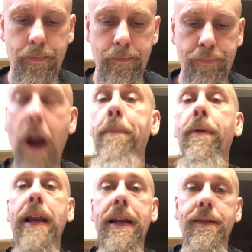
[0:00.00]

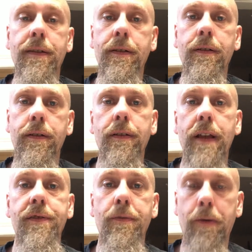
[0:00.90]
properties,
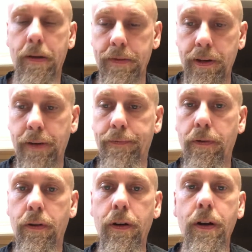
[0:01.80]
that's the word I was looking
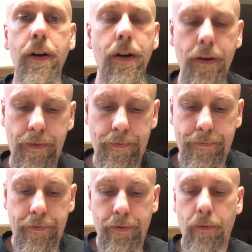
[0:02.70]
for
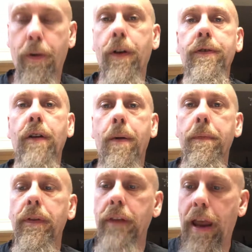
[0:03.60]
the oils.
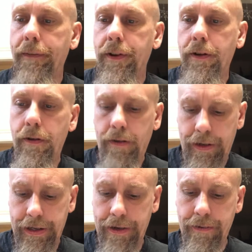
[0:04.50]
Lavender,
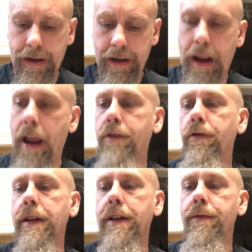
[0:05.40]
you can
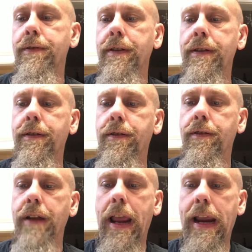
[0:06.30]
actually use this
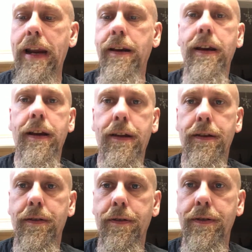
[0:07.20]
to aid
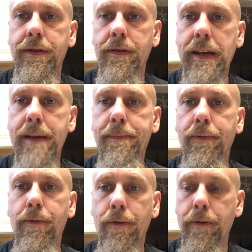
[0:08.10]
in sleep
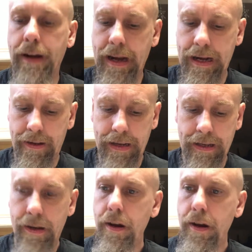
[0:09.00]
or in healing.